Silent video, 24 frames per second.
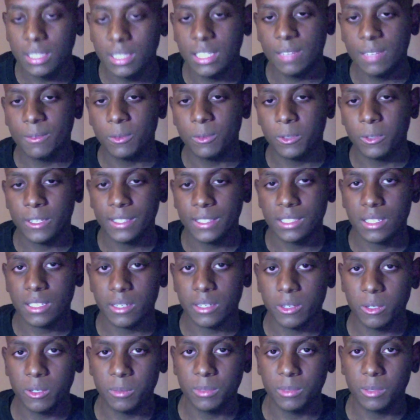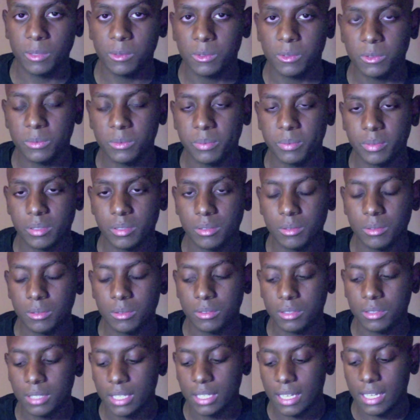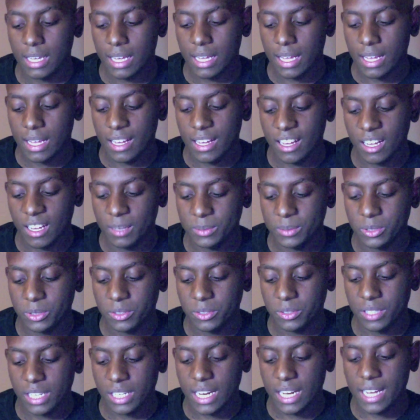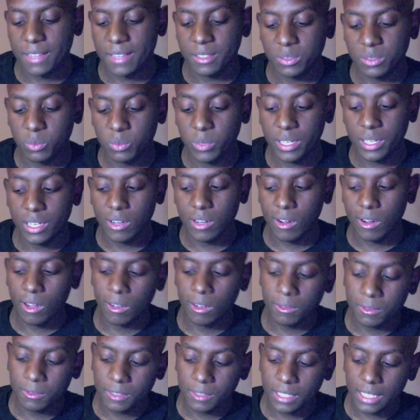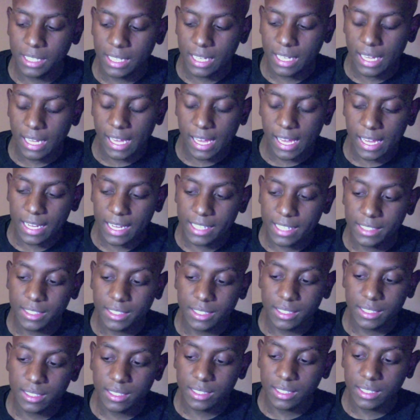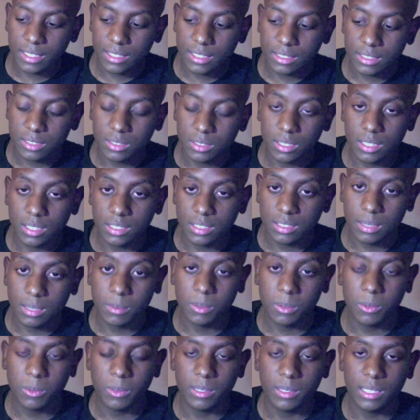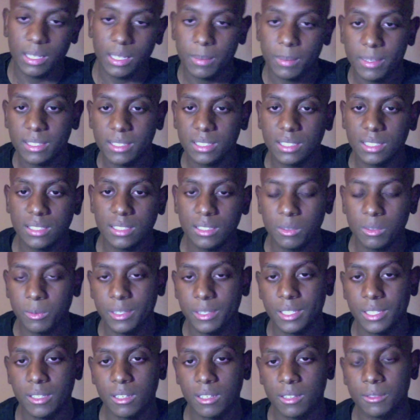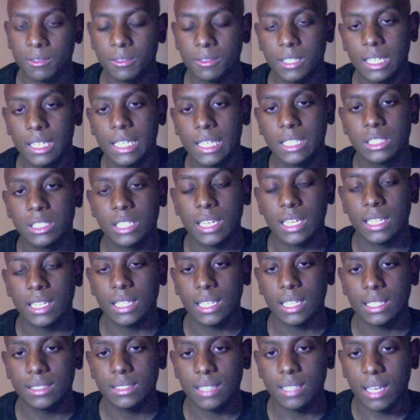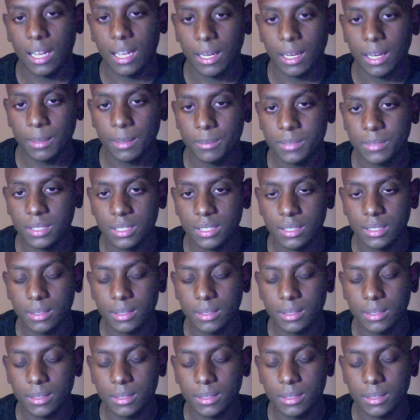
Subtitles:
have 4 days at home though, which was pretty cool. So then I had this week off, and then subsequently basically another week off. So I had a lot of time to